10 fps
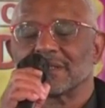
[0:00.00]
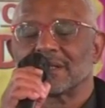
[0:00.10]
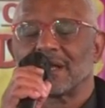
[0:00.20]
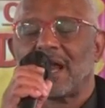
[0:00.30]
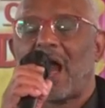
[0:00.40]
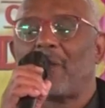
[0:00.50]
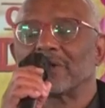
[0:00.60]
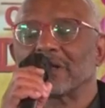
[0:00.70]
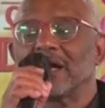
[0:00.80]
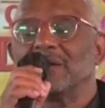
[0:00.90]
I want to come
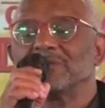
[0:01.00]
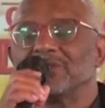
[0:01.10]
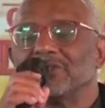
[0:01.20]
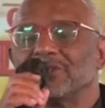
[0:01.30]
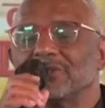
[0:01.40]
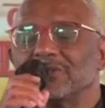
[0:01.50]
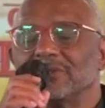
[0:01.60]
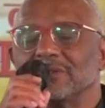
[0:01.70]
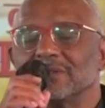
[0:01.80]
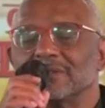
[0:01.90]
to you
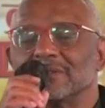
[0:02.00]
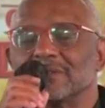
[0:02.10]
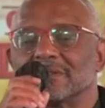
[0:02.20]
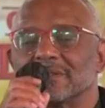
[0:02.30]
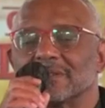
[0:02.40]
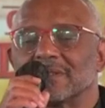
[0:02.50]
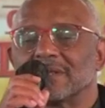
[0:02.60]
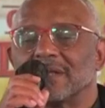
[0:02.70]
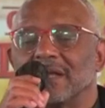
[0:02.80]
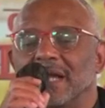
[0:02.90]

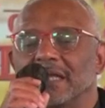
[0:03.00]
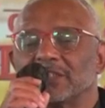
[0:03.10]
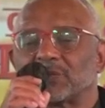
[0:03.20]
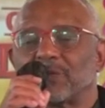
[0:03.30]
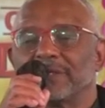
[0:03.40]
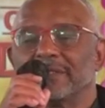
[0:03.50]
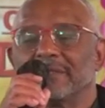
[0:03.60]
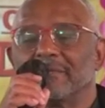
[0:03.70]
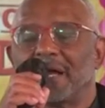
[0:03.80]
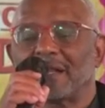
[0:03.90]
and surrender my
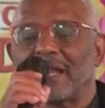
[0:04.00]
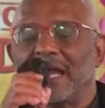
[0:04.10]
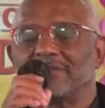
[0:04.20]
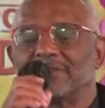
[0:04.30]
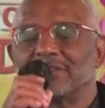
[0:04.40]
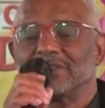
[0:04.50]
life to you.